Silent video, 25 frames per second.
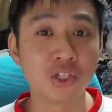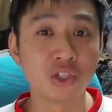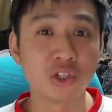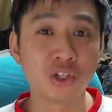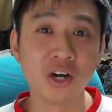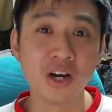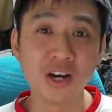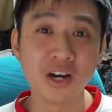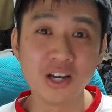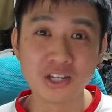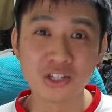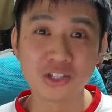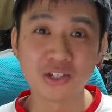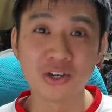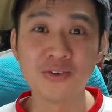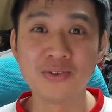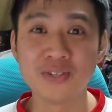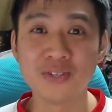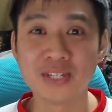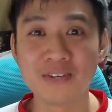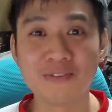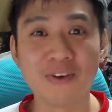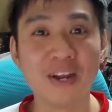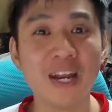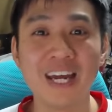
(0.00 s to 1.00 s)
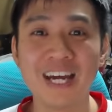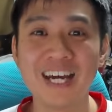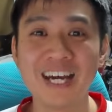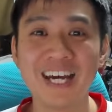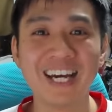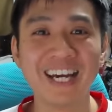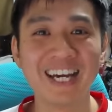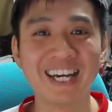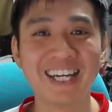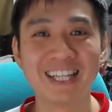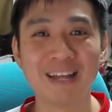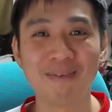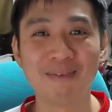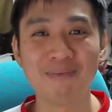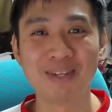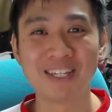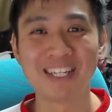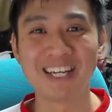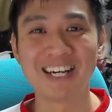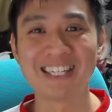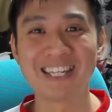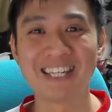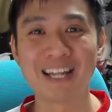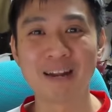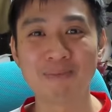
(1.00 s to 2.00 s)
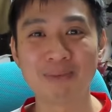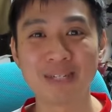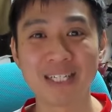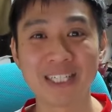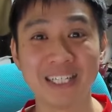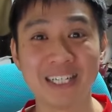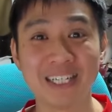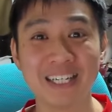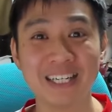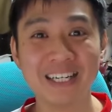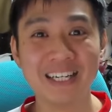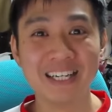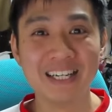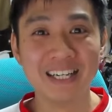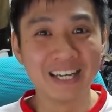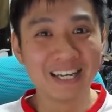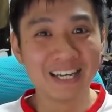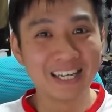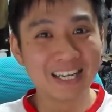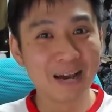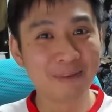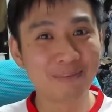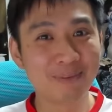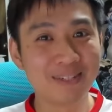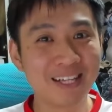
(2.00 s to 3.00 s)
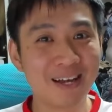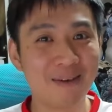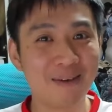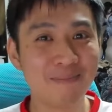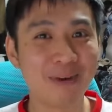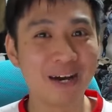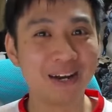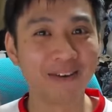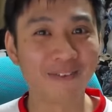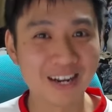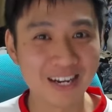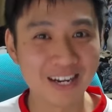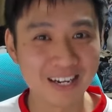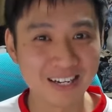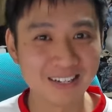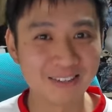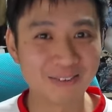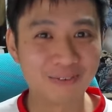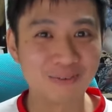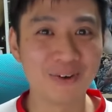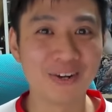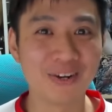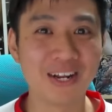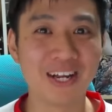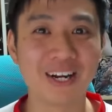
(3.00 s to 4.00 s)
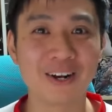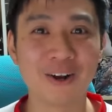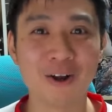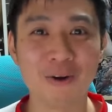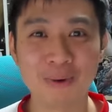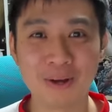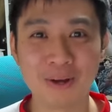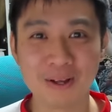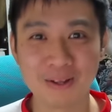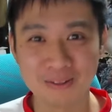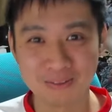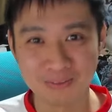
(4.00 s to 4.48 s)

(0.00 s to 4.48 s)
Curtis Jones even deputised in that position. Captain's armband, right? Well done, Klopp.